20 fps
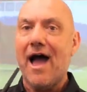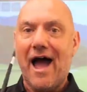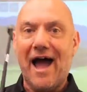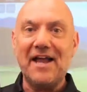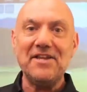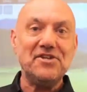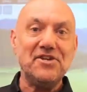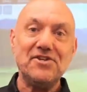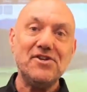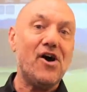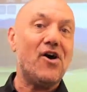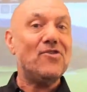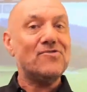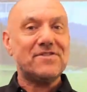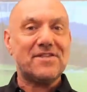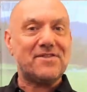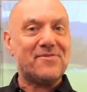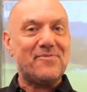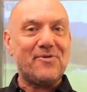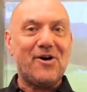And you know
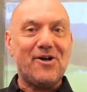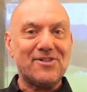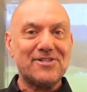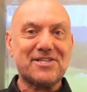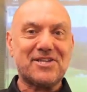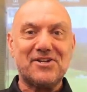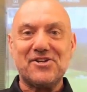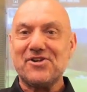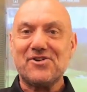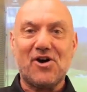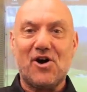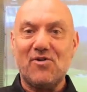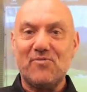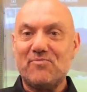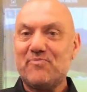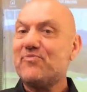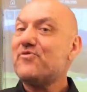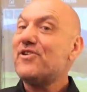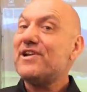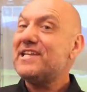that the ball's going to go
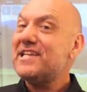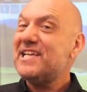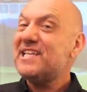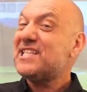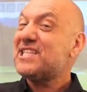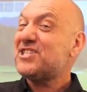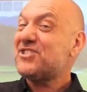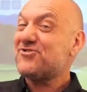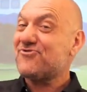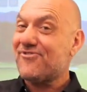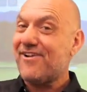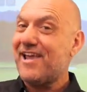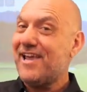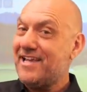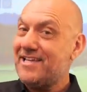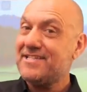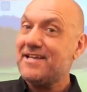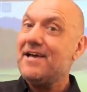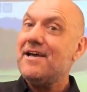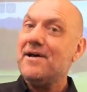pretty
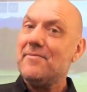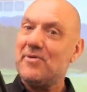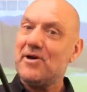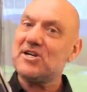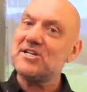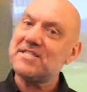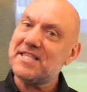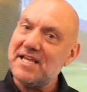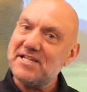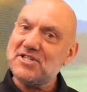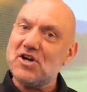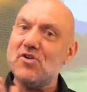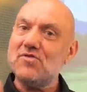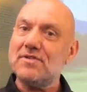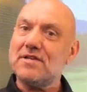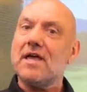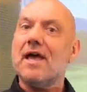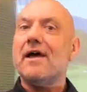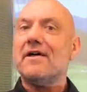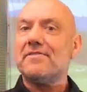straight because
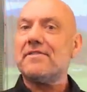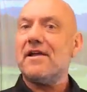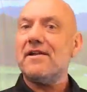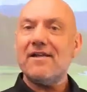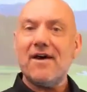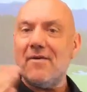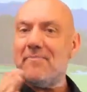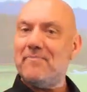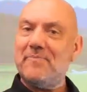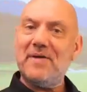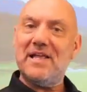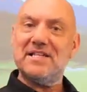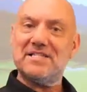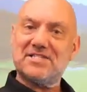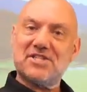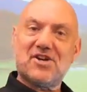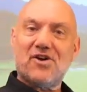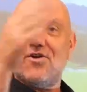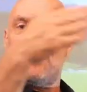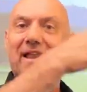they're not built
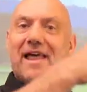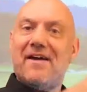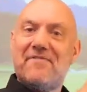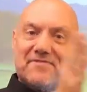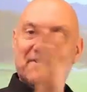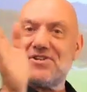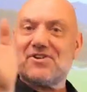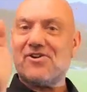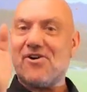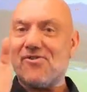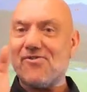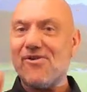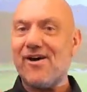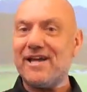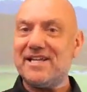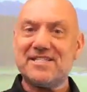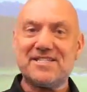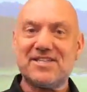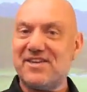to go left or go right.